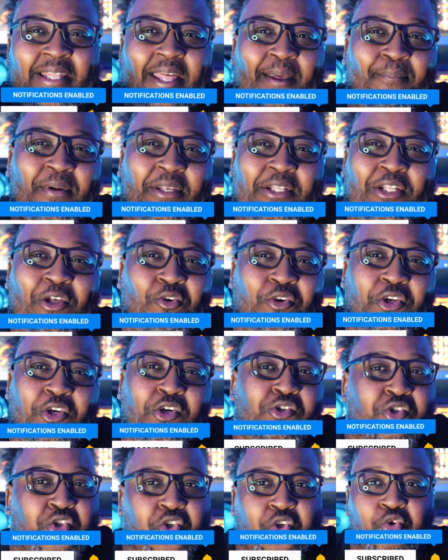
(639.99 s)
Let me know
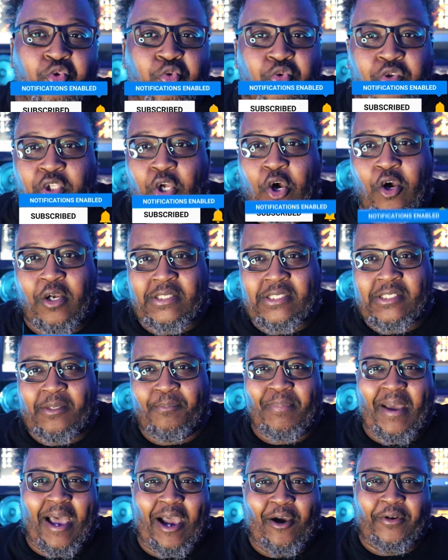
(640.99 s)
your true thoughts
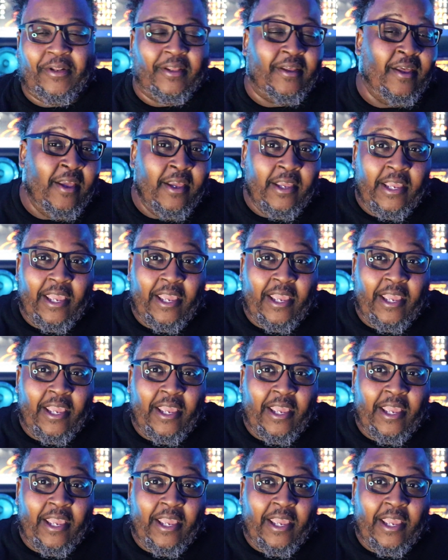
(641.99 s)
about it.